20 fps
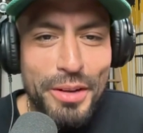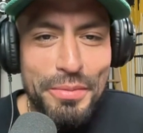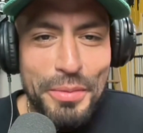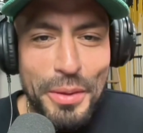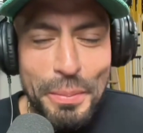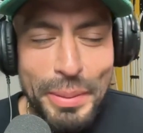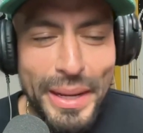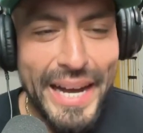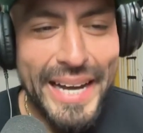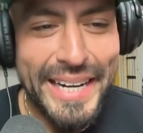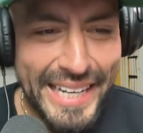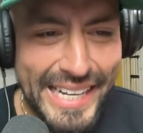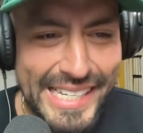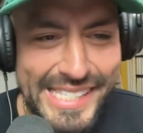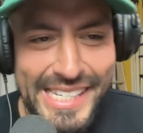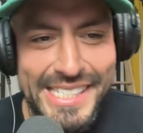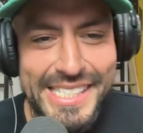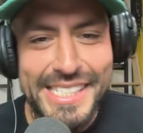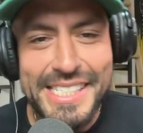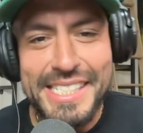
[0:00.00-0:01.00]
Welcome to the
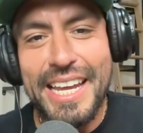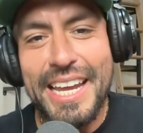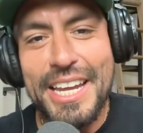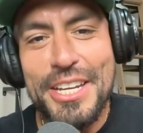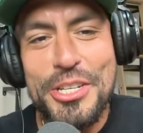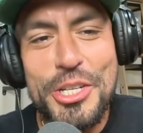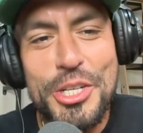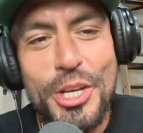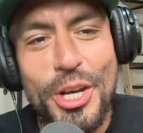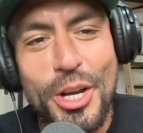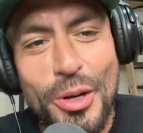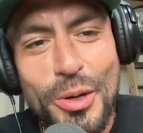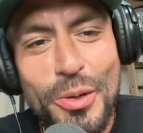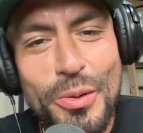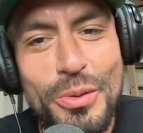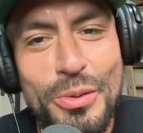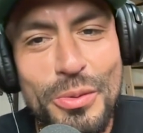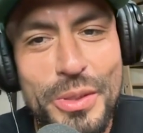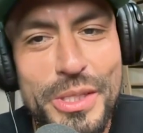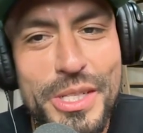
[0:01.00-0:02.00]
podcast. On today's
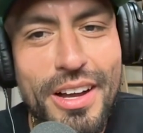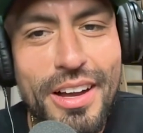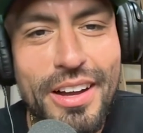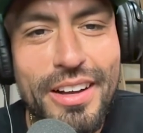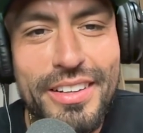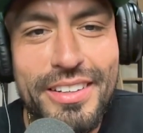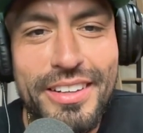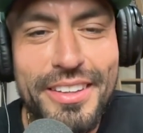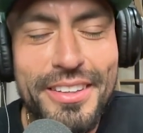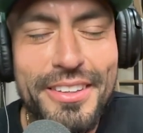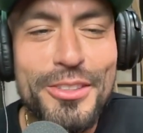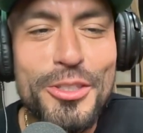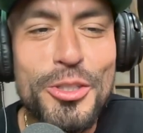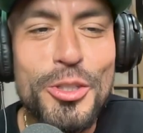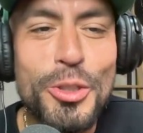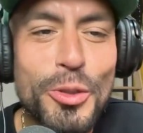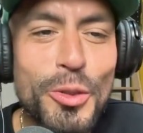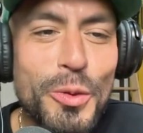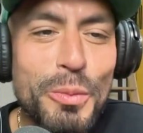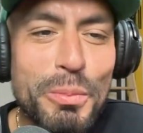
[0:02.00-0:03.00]
show, we're talking to the
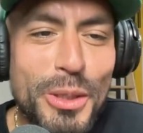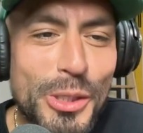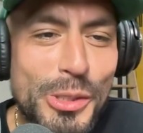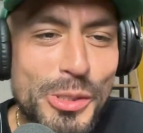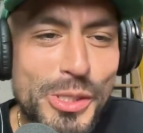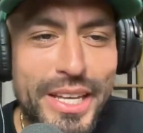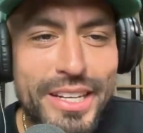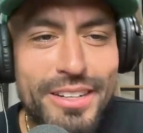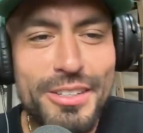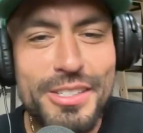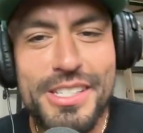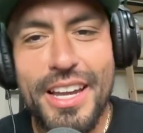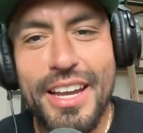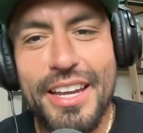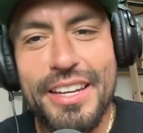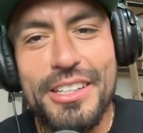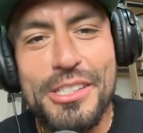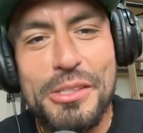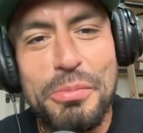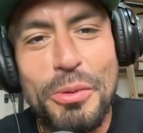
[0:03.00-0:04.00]
two most
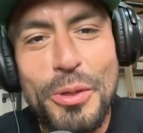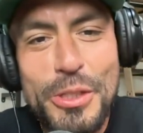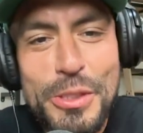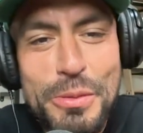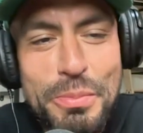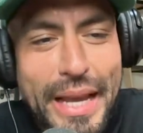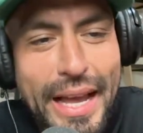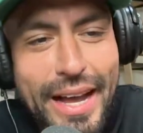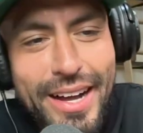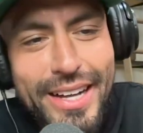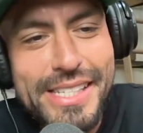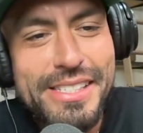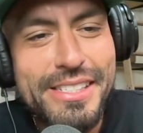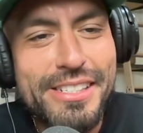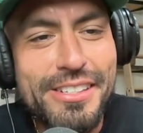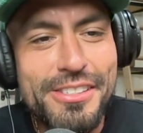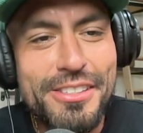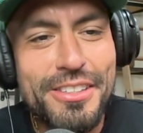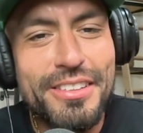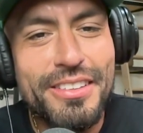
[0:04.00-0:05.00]
entertaining sports
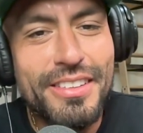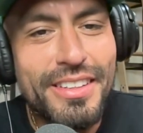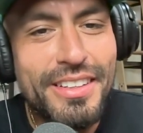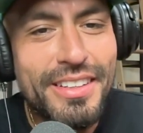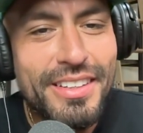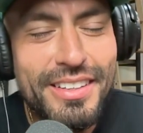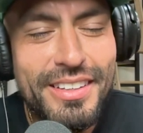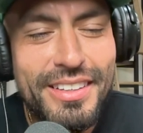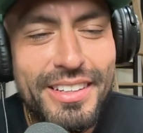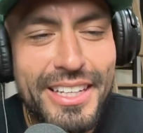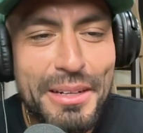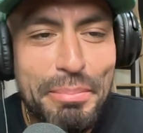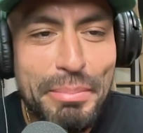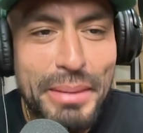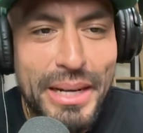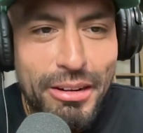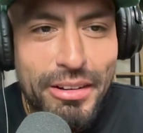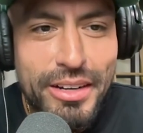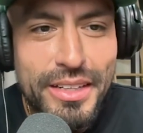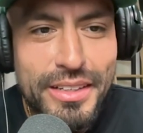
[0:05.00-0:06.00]
podcasters in, in
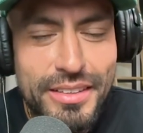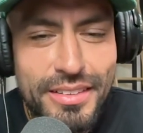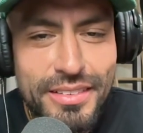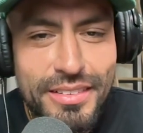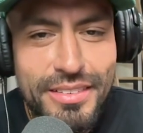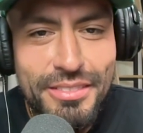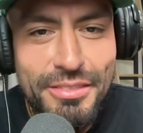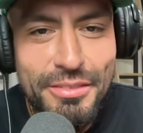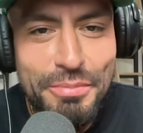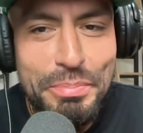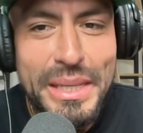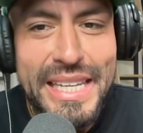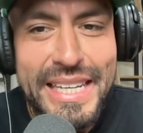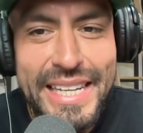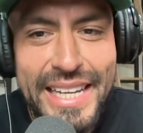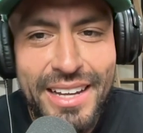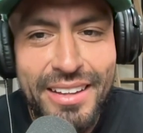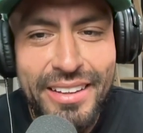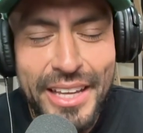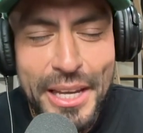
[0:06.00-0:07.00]
America.
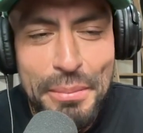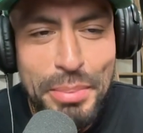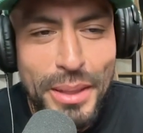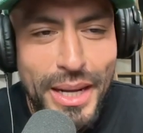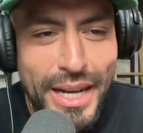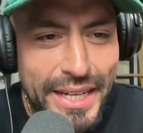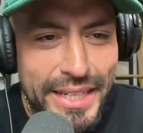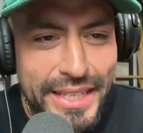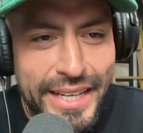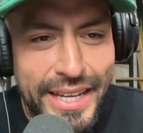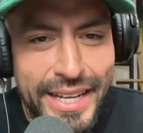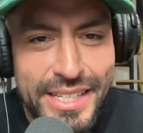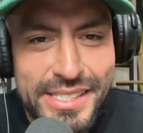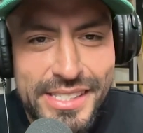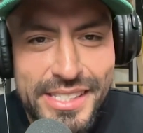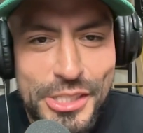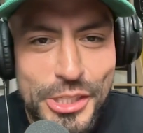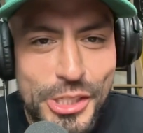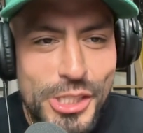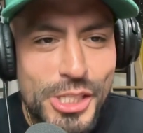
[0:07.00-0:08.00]
Beat L A
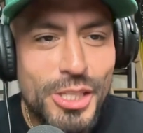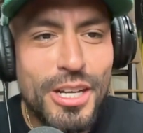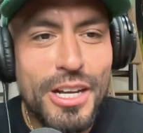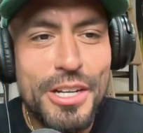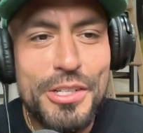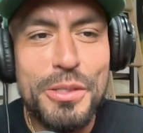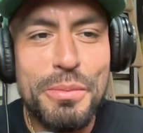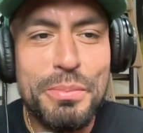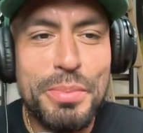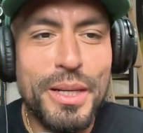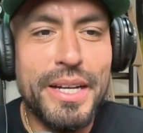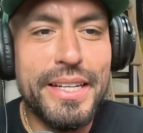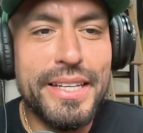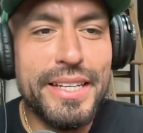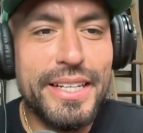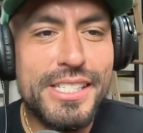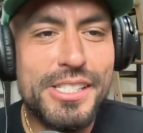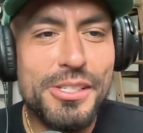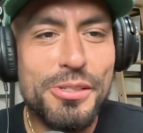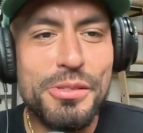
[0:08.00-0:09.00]
Podcast. They just launched a
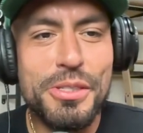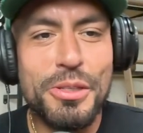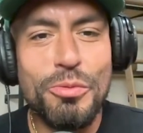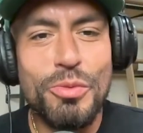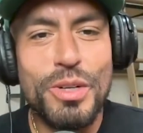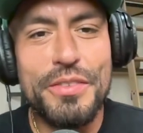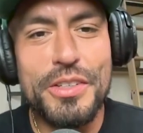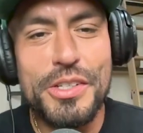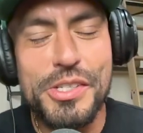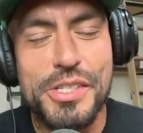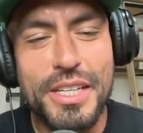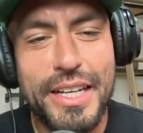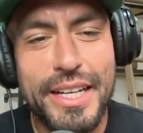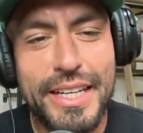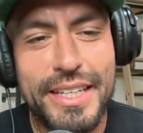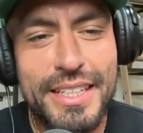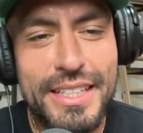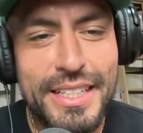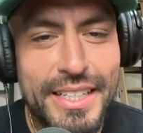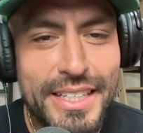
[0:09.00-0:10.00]
podcast using
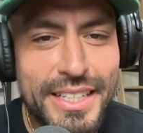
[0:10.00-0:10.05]
Riverside.